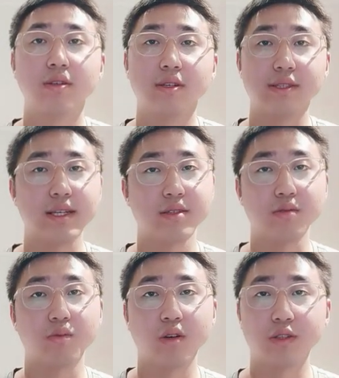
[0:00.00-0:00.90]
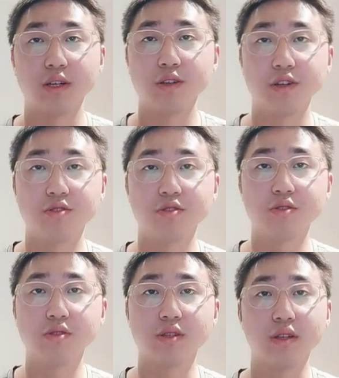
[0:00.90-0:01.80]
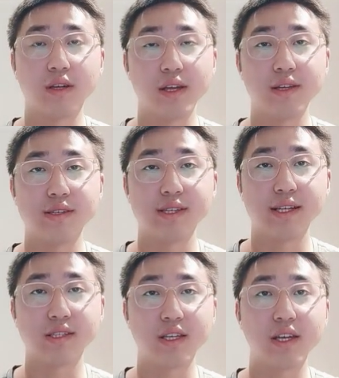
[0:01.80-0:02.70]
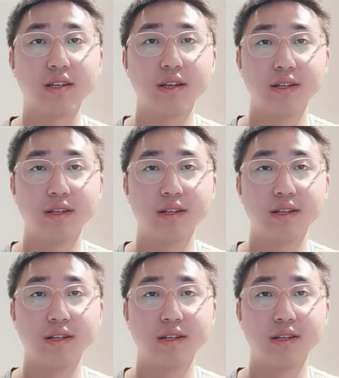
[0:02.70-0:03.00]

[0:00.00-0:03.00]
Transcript: these water issues in 16